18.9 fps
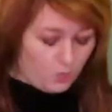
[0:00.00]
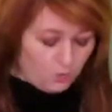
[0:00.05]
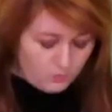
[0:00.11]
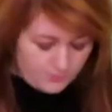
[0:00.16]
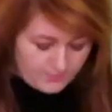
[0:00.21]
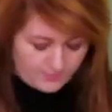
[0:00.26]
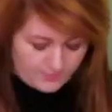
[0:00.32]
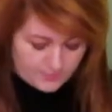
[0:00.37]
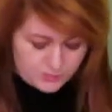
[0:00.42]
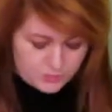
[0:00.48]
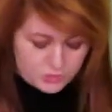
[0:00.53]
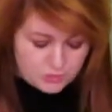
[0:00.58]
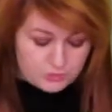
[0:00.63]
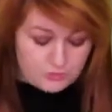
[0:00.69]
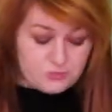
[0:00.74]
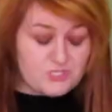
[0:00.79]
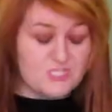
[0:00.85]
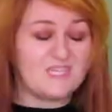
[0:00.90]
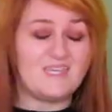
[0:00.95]
only
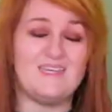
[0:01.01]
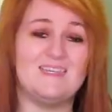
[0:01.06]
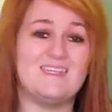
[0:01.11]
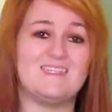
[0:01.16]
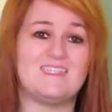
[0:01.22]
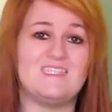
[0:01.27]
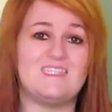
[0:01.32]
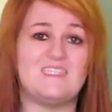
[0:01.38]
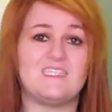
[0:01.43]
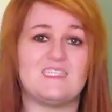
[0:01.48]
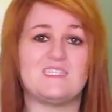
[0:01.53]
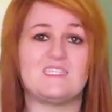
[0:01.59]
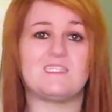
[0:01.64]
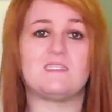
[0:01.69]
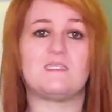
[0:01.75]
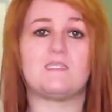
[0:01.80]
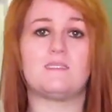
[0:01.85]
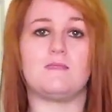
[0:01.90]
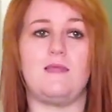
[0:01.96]
issues is
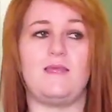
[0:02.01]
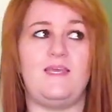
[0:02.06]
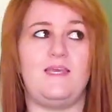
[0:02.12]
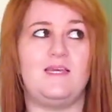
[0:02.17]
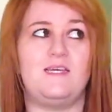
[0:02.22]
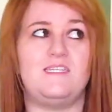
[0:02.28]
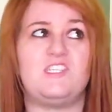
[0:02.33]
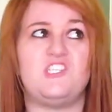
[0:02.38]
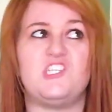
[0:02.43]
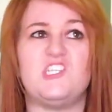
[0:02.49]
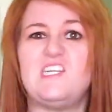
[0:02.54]
this is